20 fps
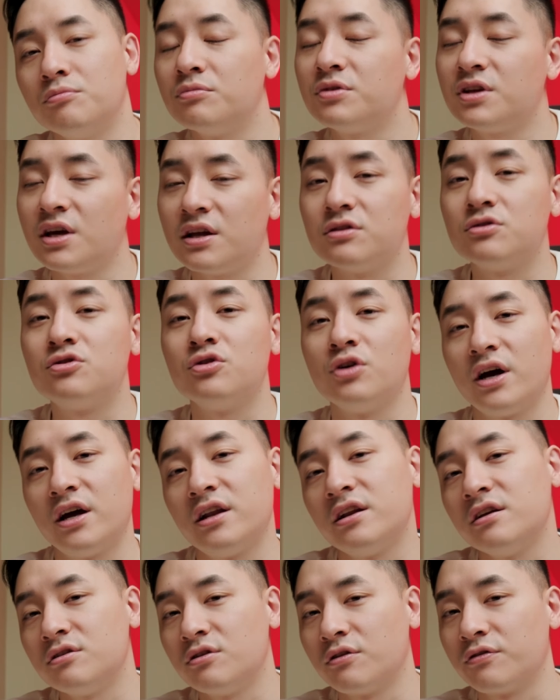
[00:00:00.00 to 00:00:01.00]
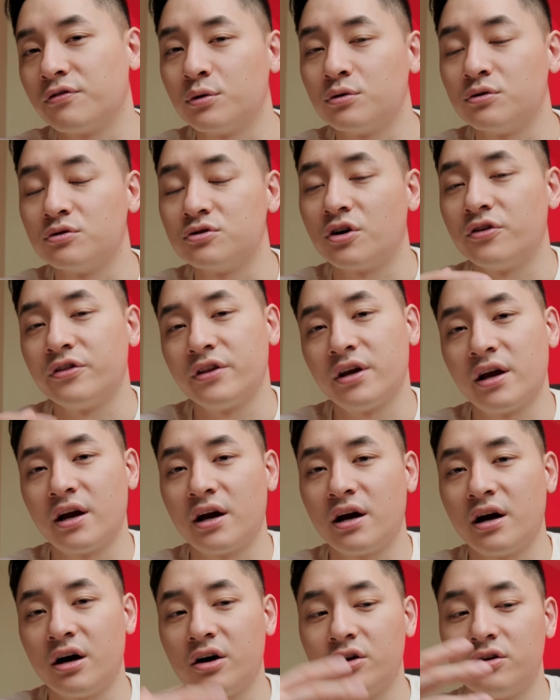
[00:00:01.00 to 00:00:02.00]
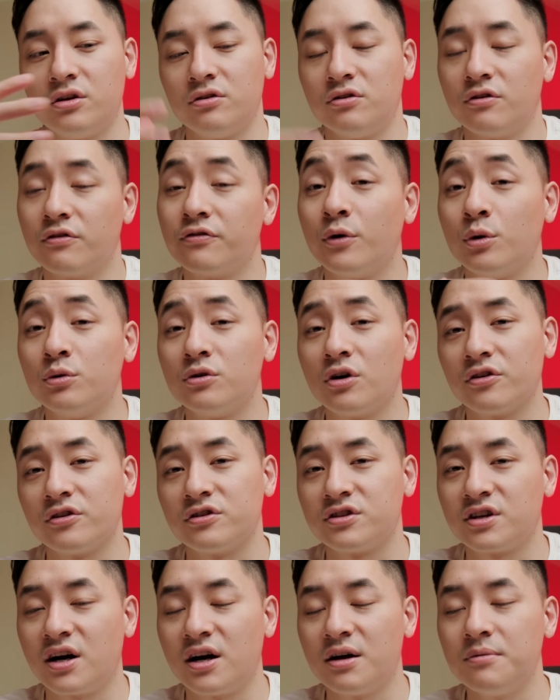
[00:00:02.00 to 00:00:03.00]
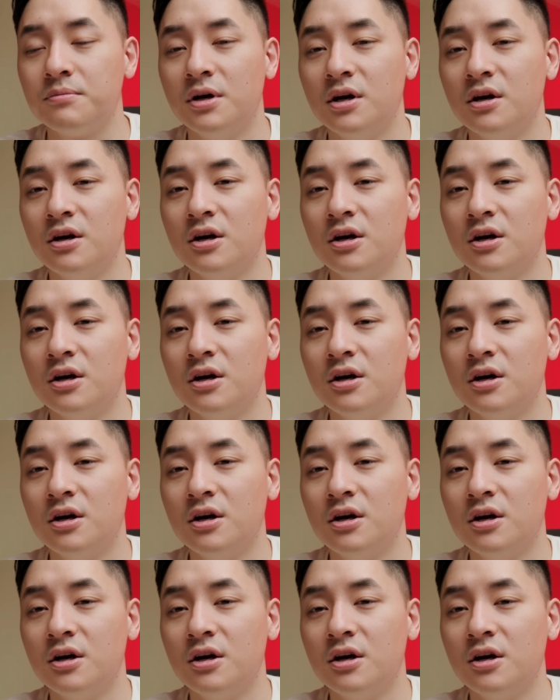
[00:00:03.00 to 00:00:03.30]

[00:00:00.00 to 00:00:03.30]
tend to edit your photos on your phone all the time,